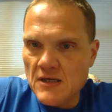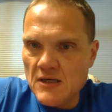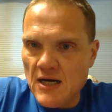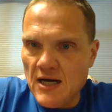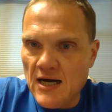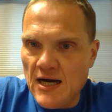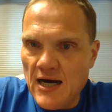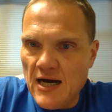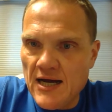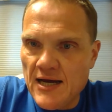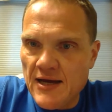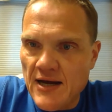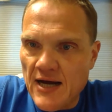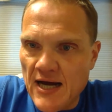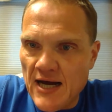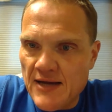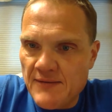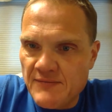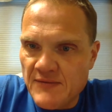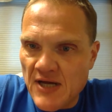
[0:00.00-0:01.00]

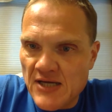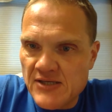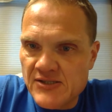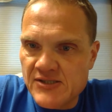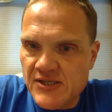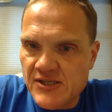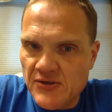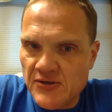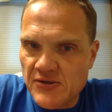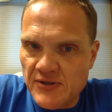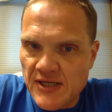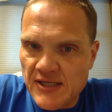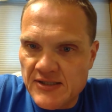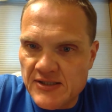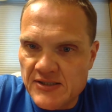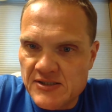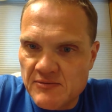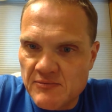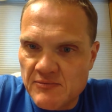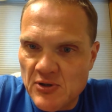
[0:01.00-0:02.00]
I am not skilled at
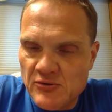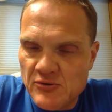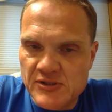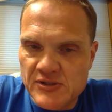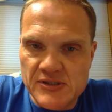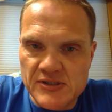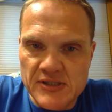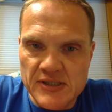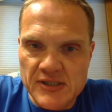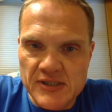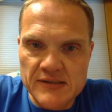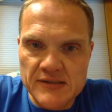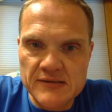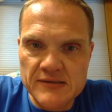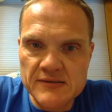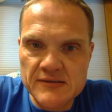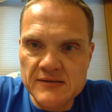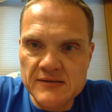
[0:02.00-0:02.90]
this emoji thing.